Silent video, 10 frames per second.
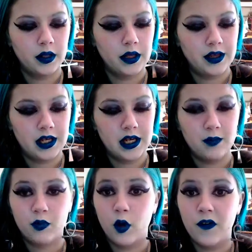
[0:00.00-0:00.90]
The
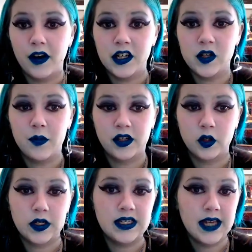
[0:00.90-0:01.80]
Pro Foundation
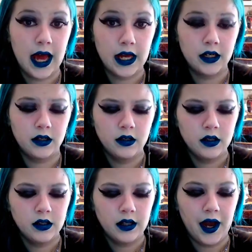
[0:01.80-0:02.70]
Mixer is $10,
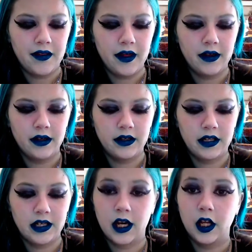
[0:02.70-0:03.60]
and then
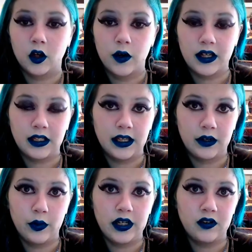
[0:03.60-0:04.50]
the color correcting
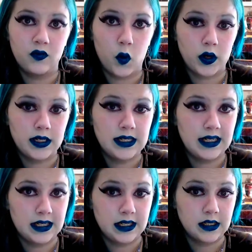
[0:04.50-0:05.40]
liquid is
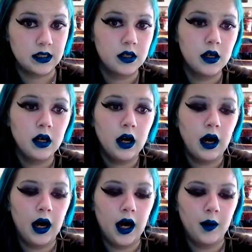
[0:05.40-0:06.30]
$14.
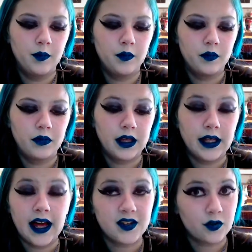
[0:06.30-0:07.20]
They
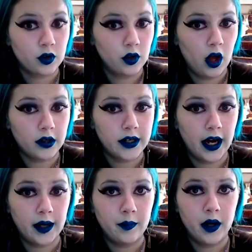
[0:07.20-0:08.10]
last for a long
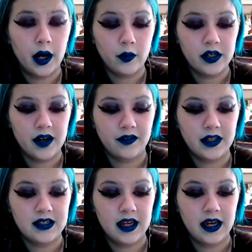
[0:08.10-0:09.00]
time. I would
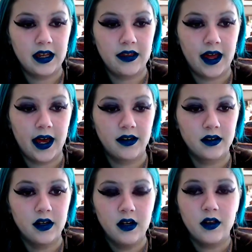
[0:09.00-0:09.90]
definitely say that
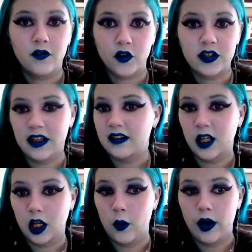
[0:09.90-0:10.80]
the first thing that's
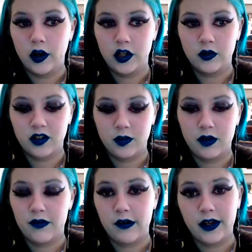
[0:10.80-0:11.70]
going to go out on you is going to be
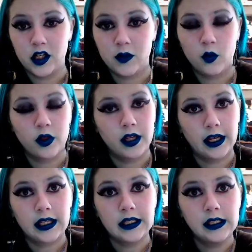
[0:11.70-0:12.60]
the foundation, more than
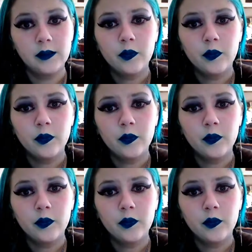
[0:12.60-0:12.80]
likely.